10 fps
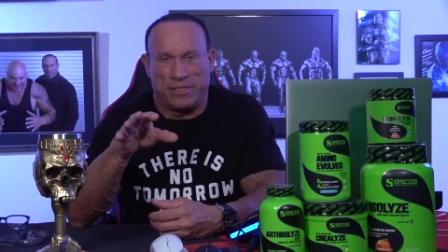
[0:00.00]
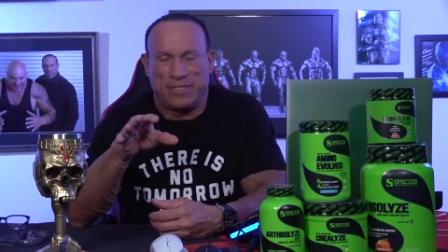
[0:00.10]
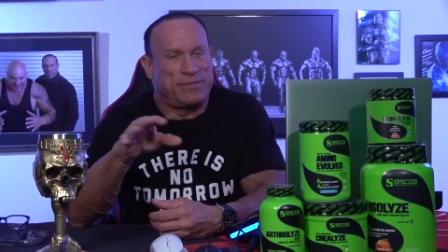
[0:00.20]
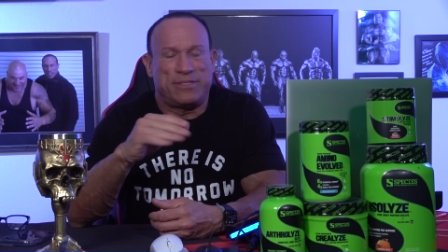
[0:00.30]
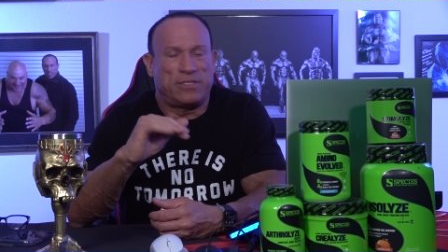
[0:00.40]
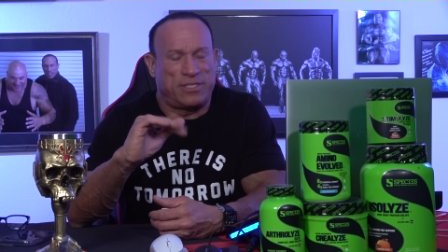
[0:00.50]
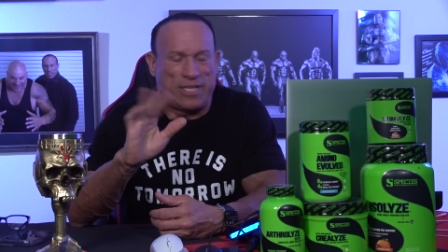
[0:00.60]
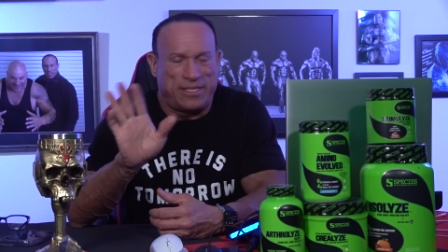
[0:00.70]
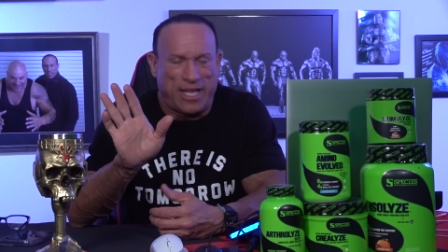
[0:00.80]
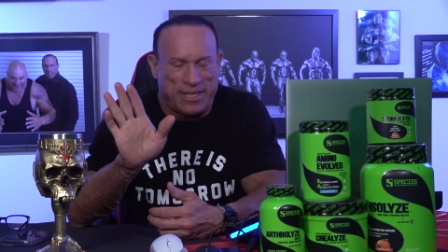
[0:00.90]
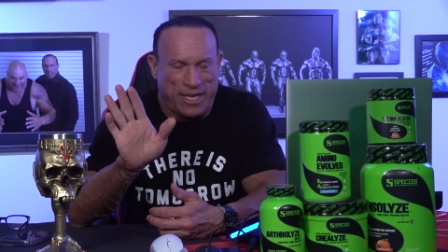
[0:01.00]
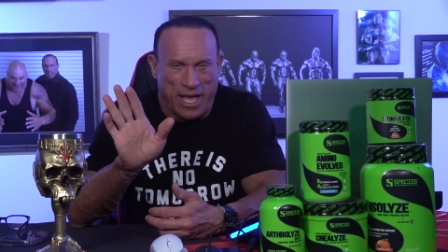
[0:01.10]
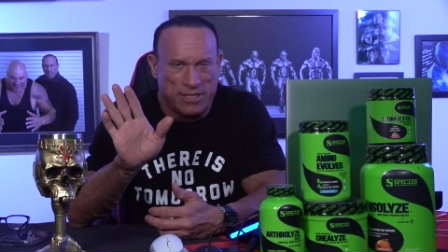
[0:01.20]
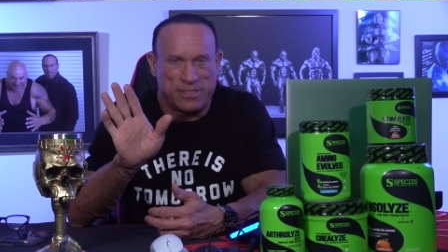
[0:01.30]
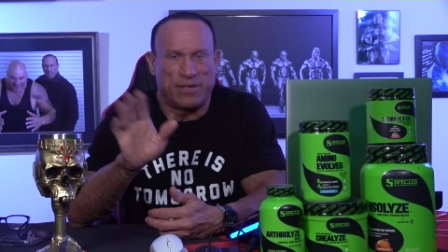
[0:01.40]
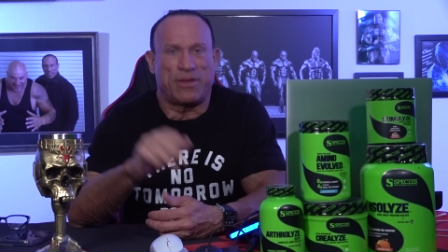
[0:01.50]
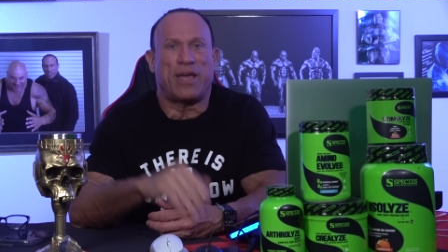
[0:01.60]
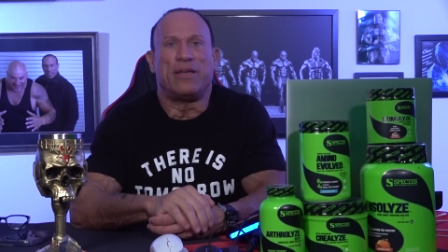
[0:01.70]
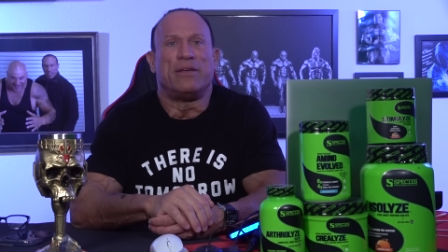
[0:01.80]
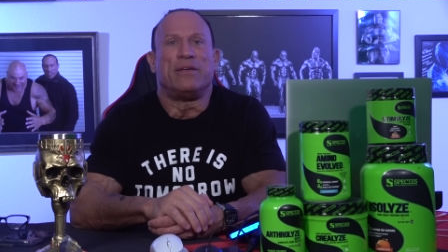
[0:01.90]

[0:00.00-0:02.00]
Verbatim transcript: That's not the case, okay?